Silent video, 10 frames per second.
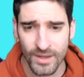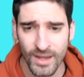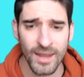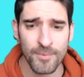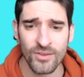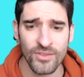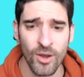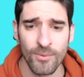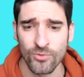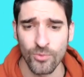Let me know in the
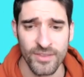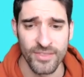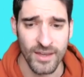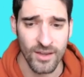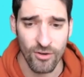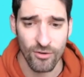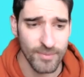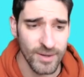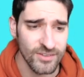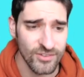comments what you think of
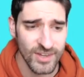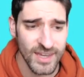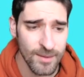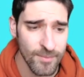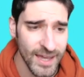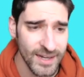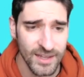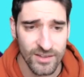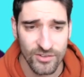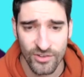my team,
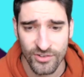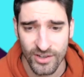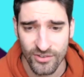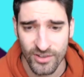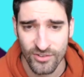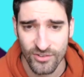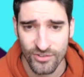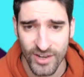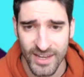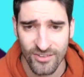any suggested
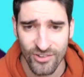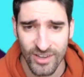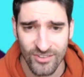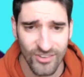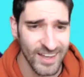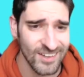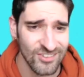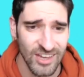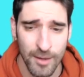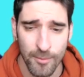changes. Like I
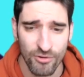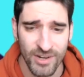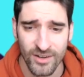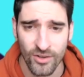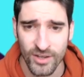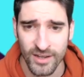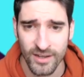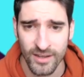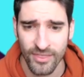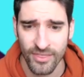say, I'm already looking at
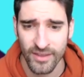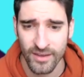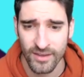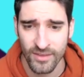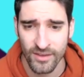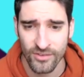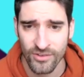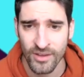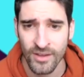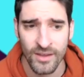it and thinking that
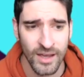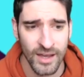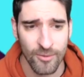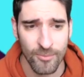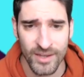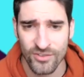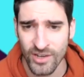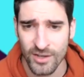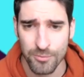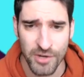I could make a
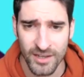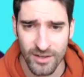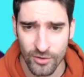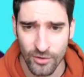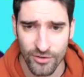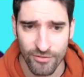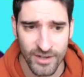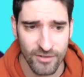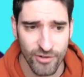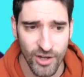change, bring in another
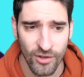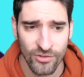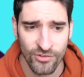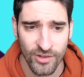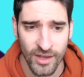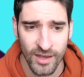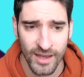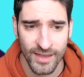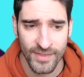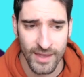defender for Concert,
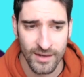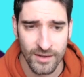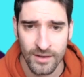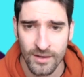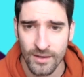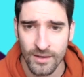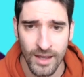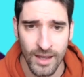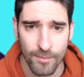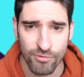and then
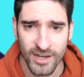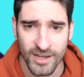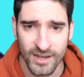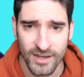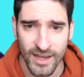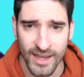bring in